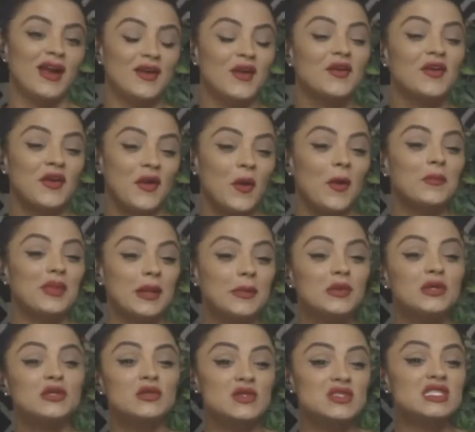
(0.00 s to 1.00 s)
No. And people
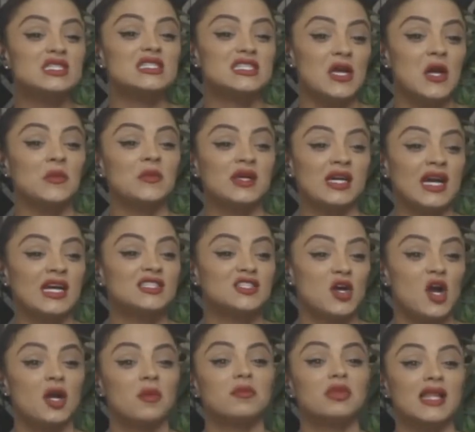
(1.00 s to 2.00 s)
used to tell me I
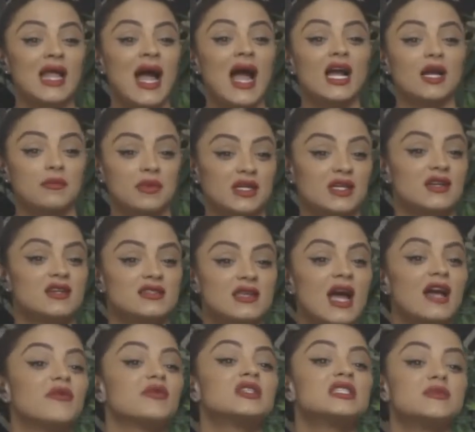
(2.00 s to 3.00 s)
talk Black because
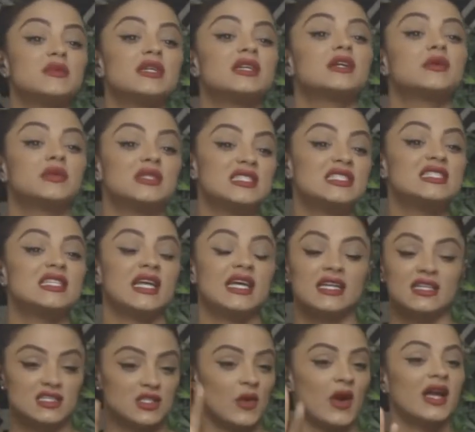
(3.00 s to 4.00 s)
I was speaking with
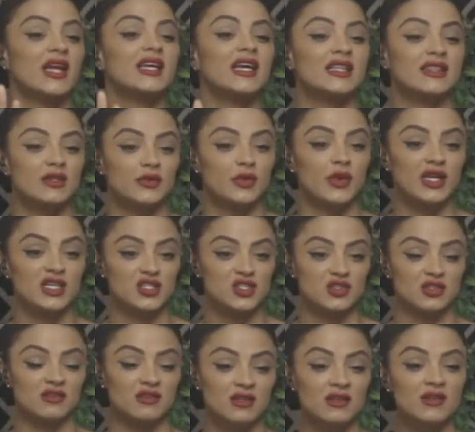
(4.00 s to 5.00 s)
slang. So I get the racial.